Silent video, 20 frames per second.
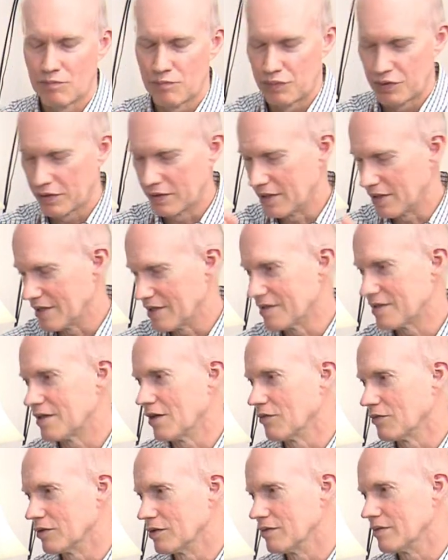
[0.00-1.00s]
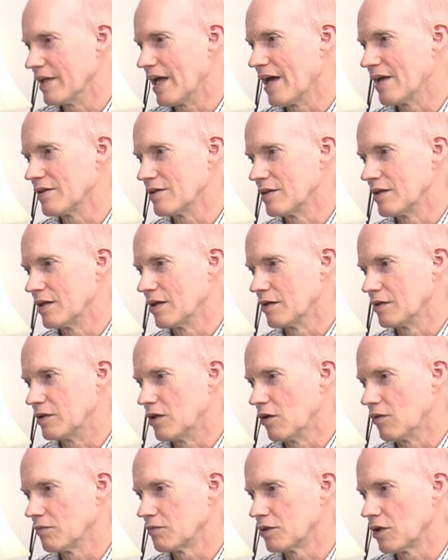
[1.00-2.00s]
Please don't do that.
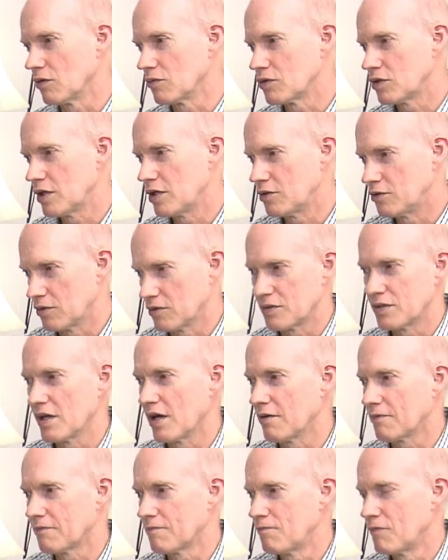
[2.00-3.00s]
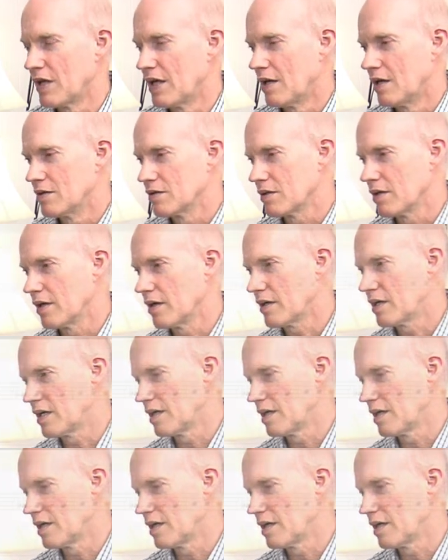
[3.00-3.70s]
Don't, don't cheat yourself. So here